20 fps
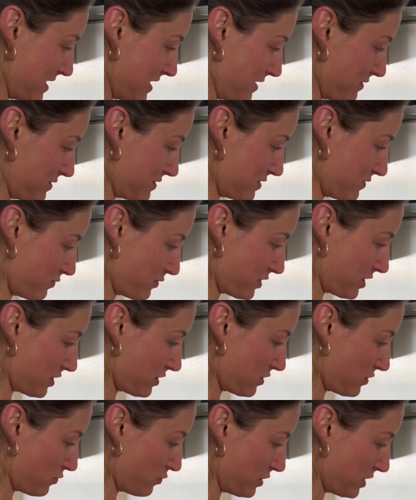It was a really
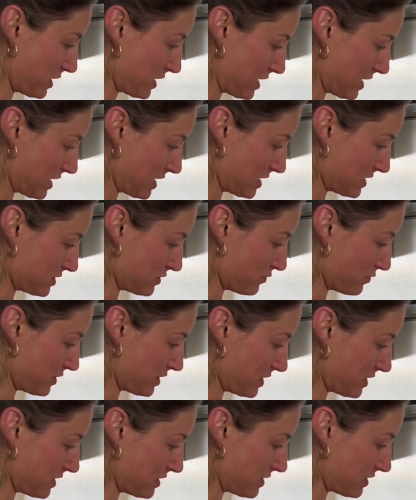good weekend
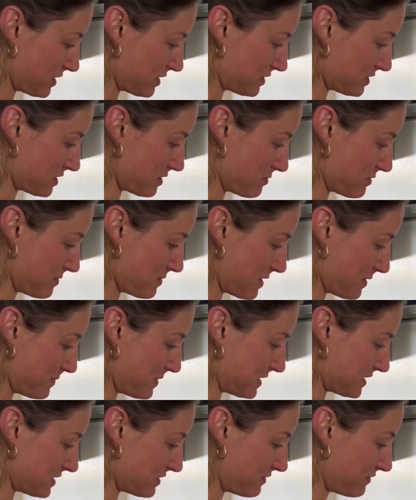with some of my
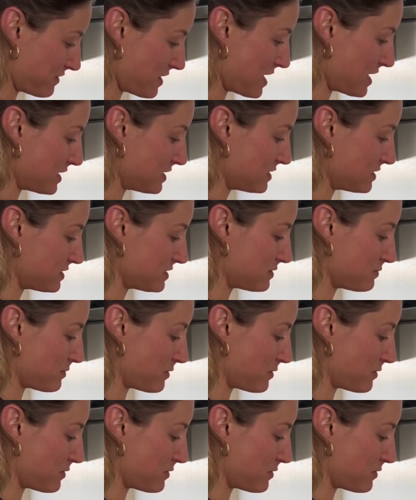best friends.